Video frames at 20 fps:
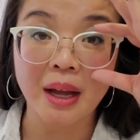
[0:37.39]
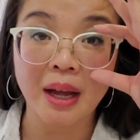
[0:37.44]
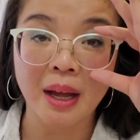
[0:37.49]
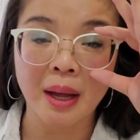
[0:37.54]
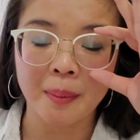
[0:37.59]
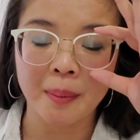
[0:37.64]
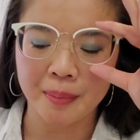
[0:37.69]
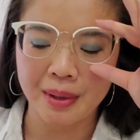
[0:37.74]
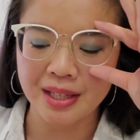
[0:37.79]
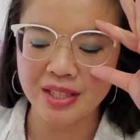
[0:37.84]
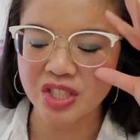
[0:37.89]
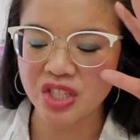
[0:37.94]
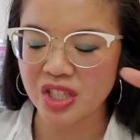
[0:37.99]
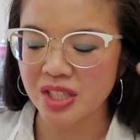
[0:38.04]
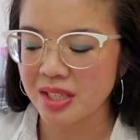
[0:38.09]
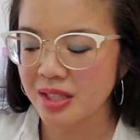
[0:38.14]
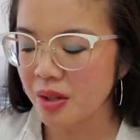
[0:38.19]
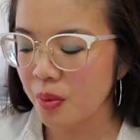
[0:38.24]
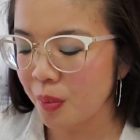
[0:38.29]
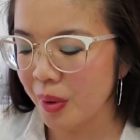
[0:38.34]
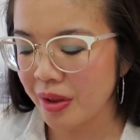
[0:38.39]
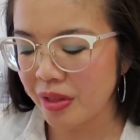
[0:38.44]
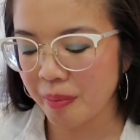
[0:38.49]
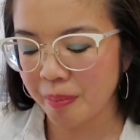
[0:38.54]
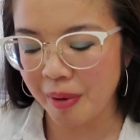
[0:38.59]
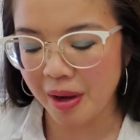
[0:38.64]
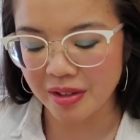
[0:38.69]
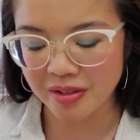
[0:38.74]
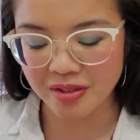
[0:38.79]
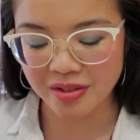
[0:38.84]
Um, it's just the way the
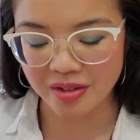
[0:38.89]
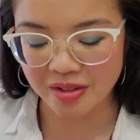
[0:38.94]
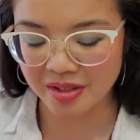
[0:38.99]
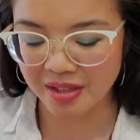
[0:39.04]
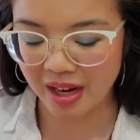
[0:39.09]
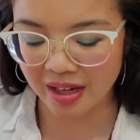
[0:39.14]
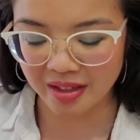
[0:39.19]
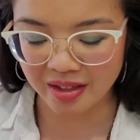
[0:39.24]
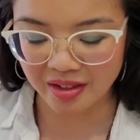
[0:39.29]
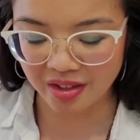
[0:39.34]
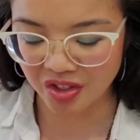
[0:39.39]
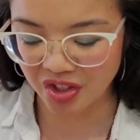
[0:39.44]
boxes are stacked in the